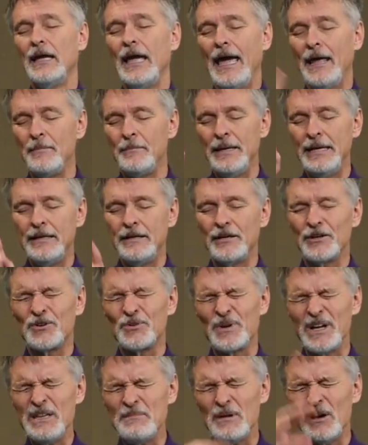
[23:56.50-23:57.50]
and be in
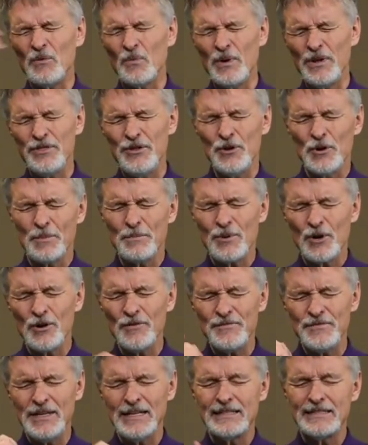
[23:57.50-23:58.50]
agreement with your
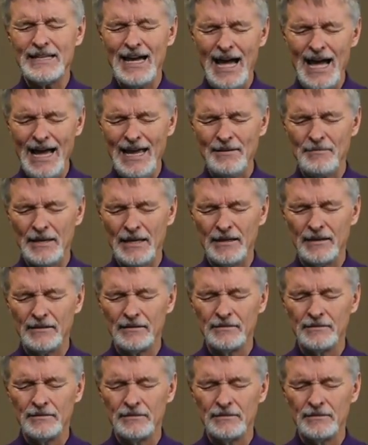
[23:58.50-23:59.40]
perfect timing